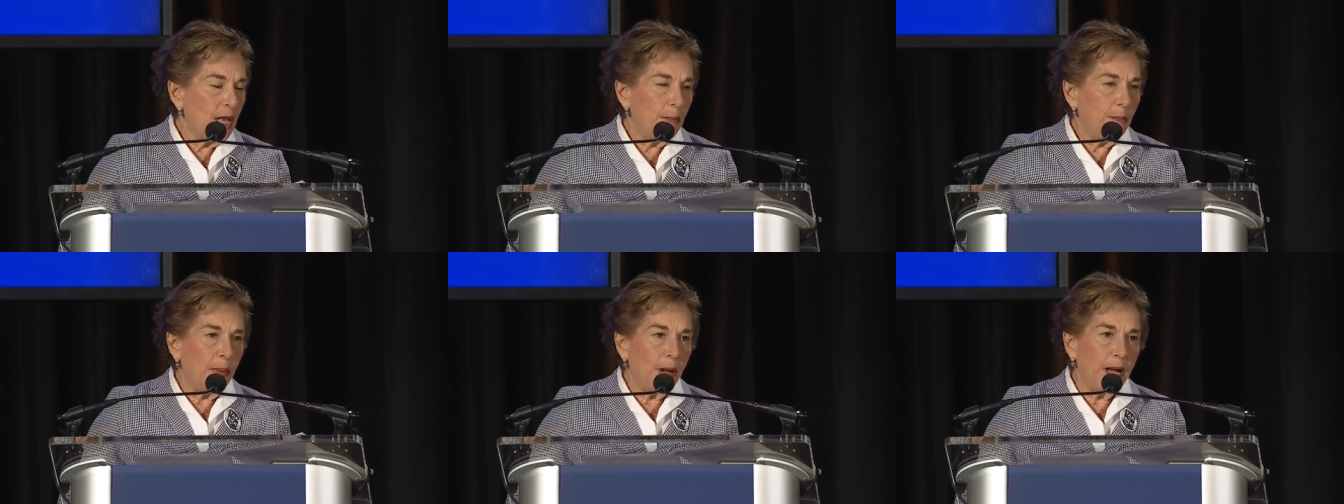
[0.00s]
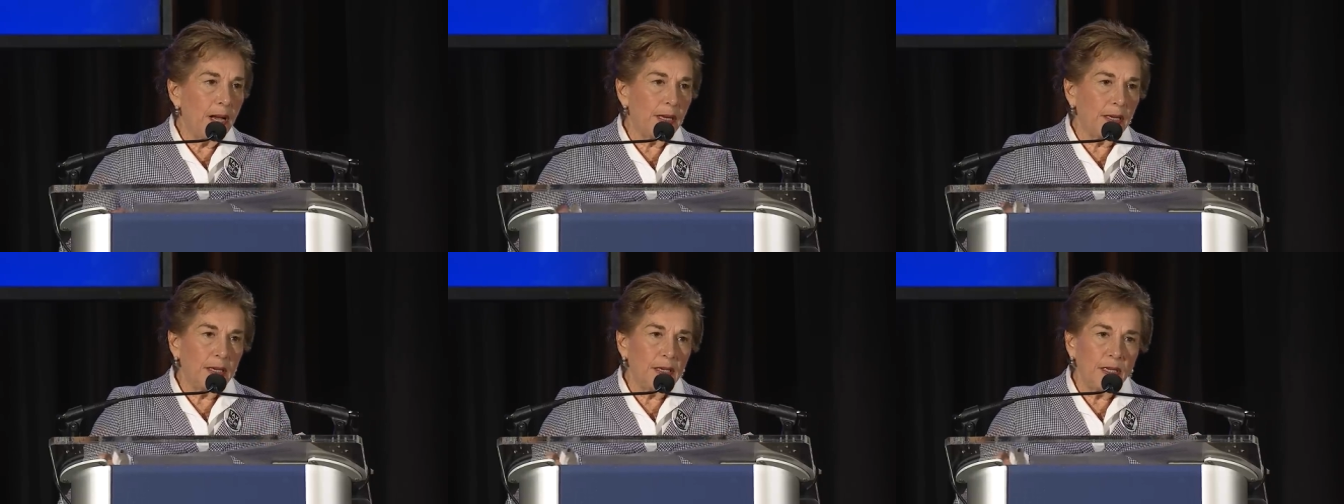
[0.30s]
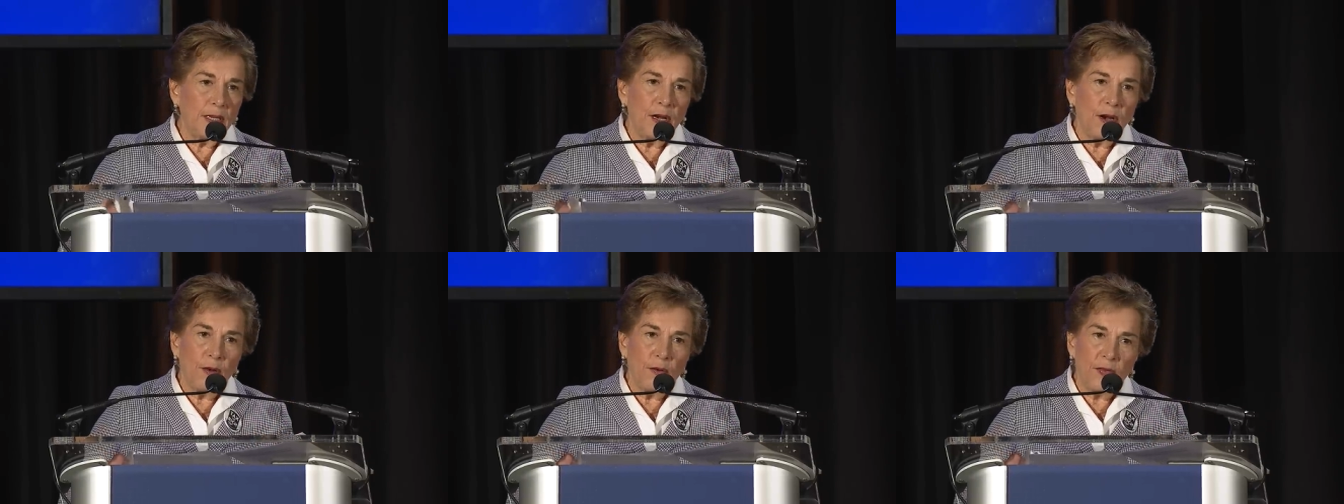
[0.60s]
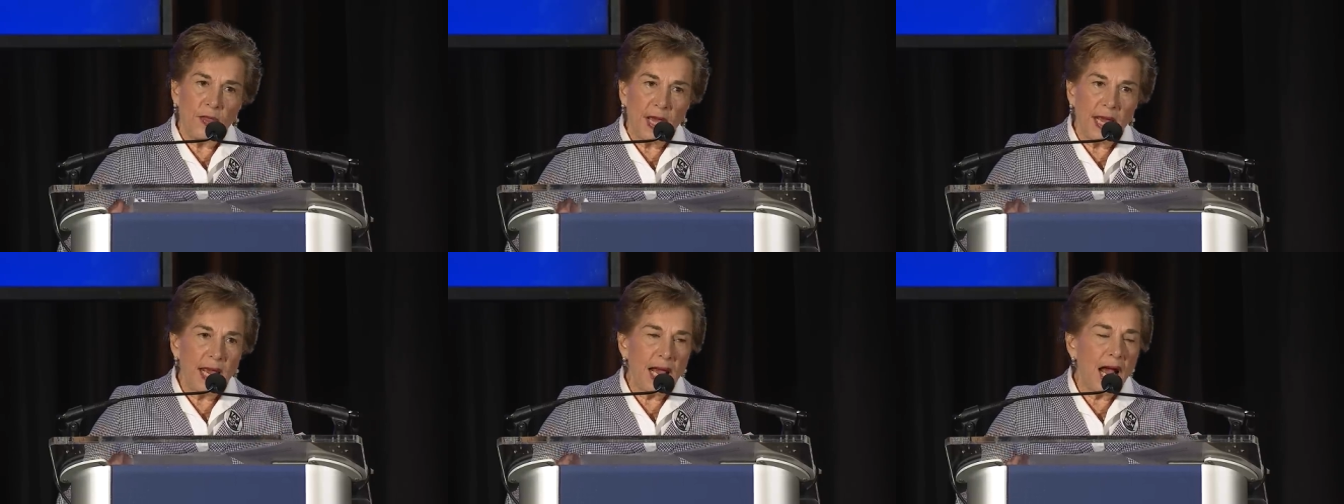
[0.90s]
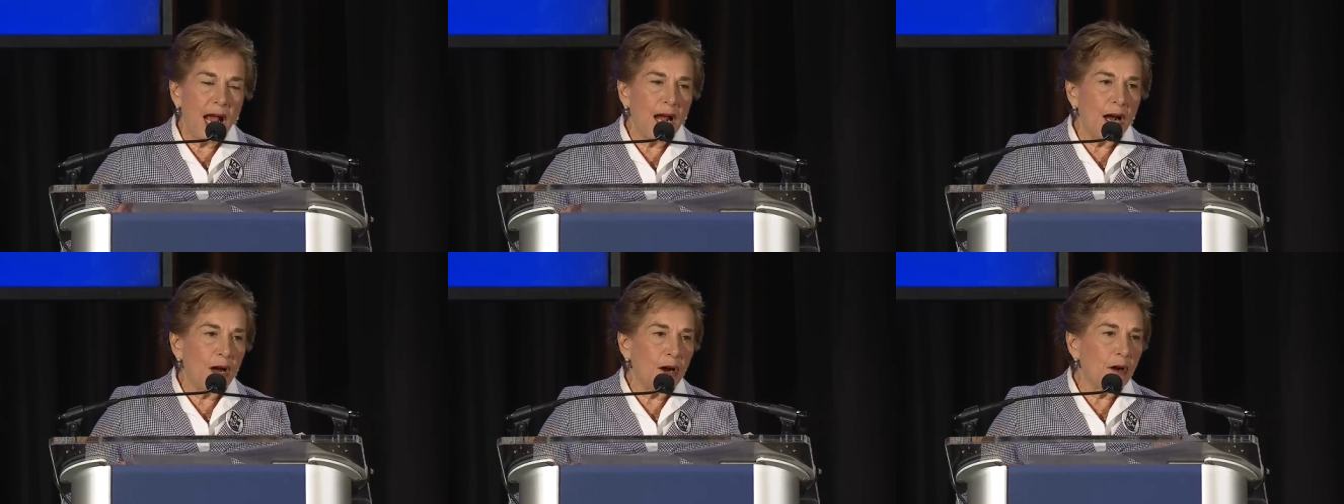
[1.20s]
But, you know, they
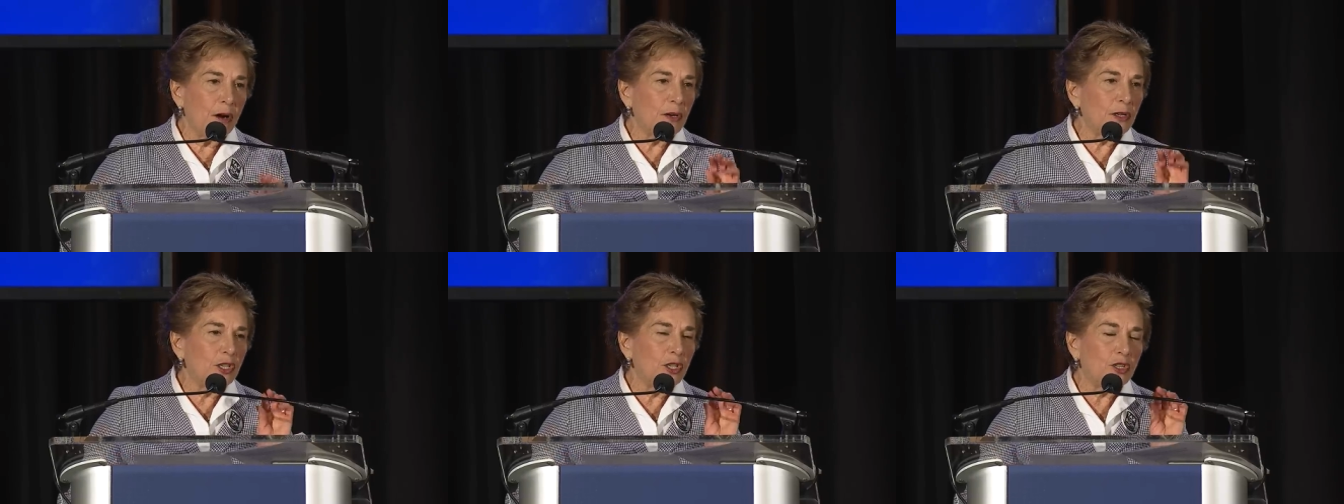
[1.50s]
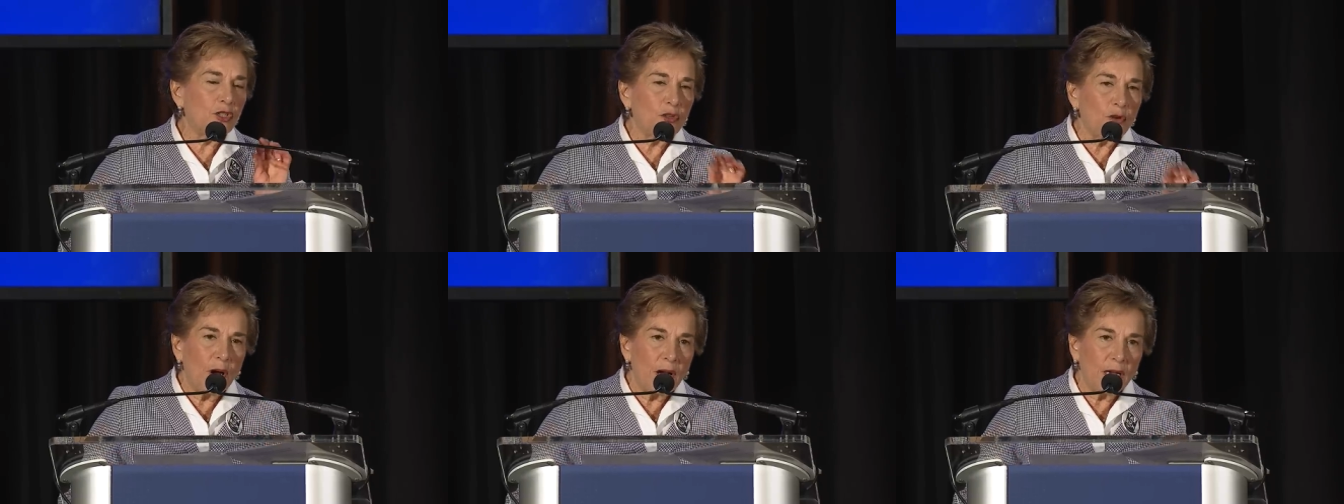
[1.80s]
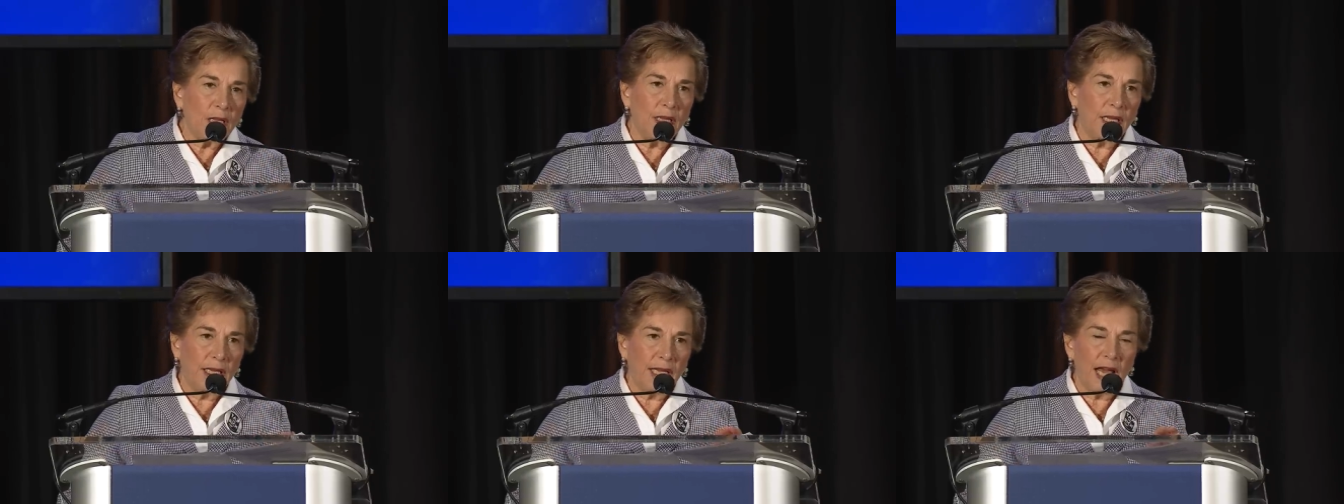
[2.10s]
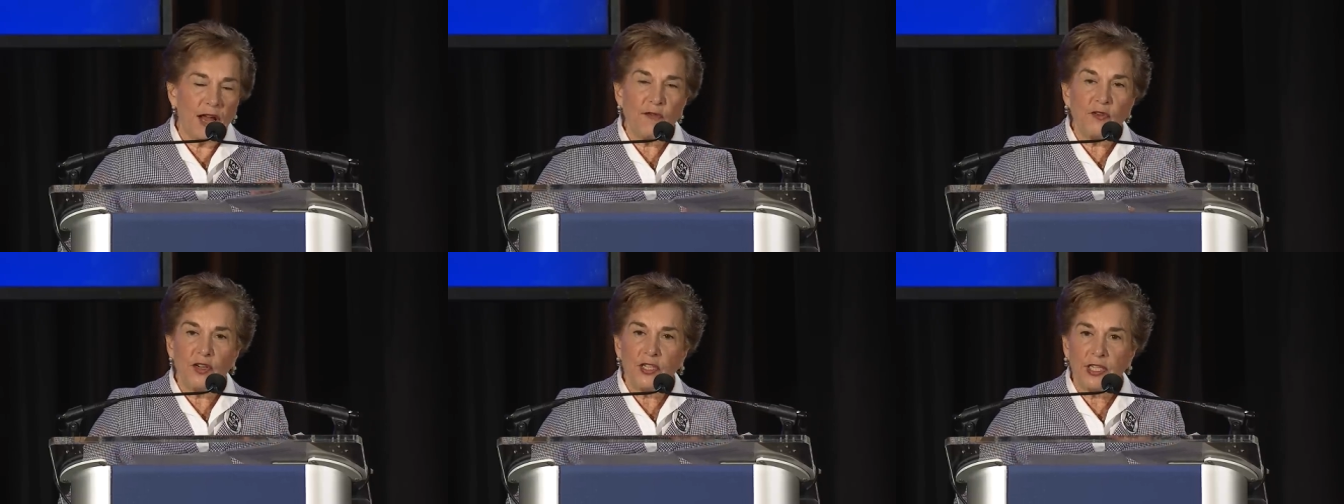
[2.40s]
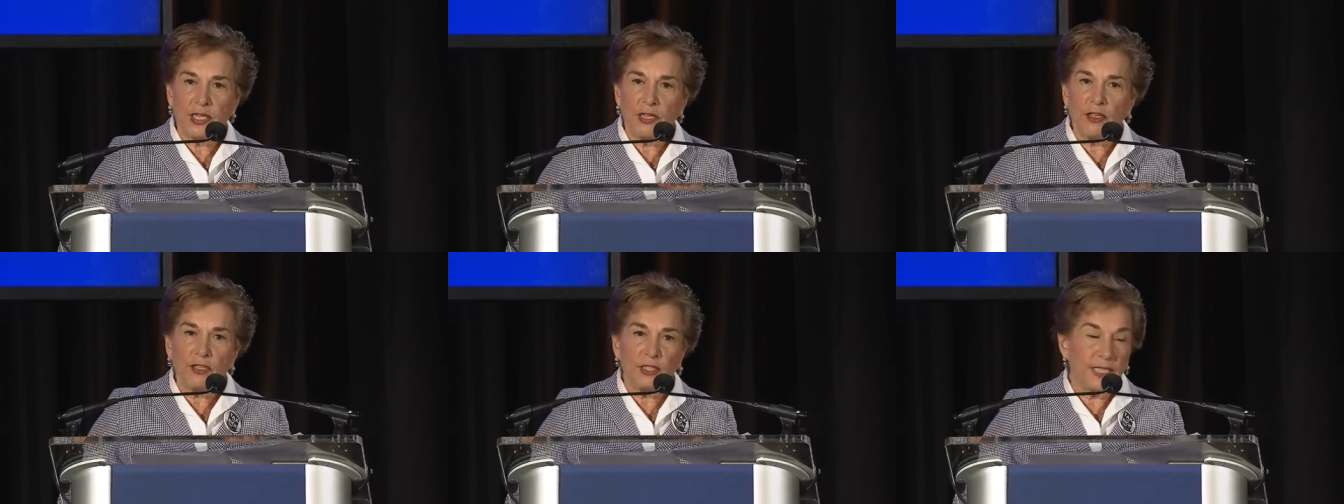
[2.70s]
are struggling every
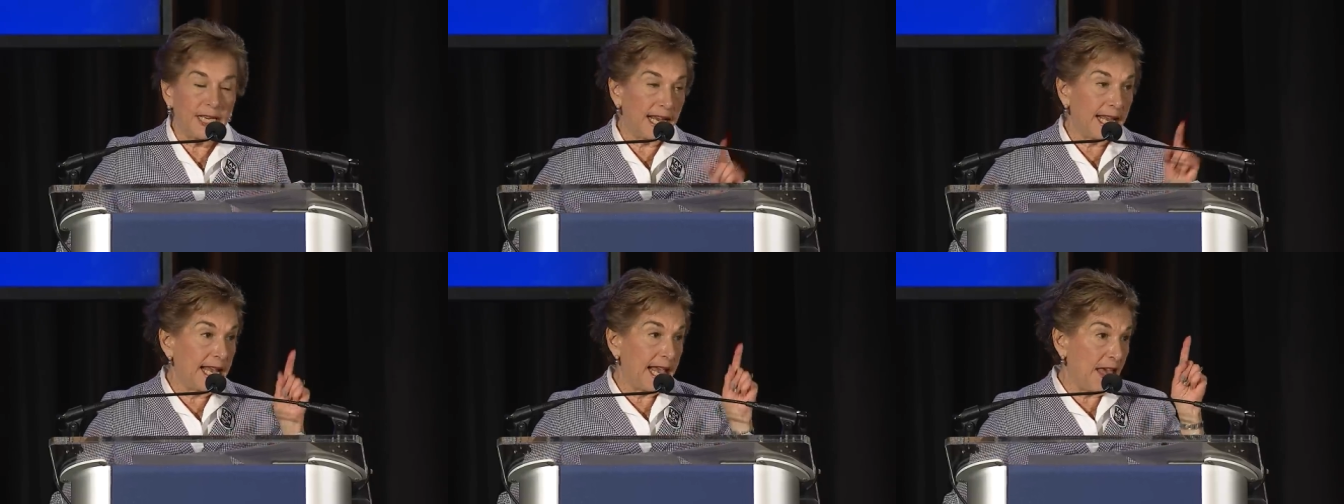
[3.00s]
single day.